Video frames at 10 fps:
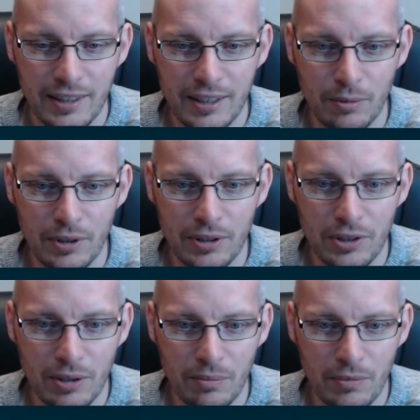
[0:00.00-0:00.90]
It
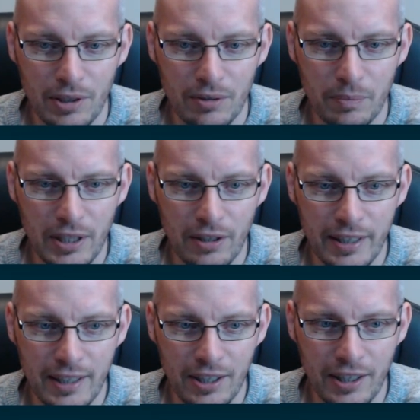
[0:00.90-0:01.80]
works a bit
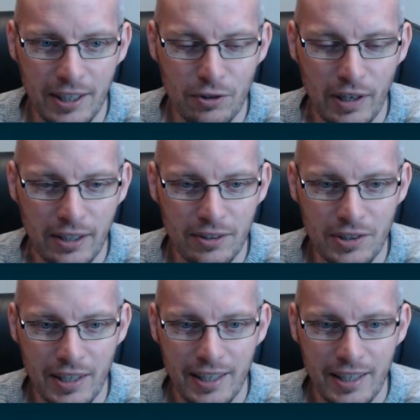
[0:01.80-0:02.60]
like other head trackers,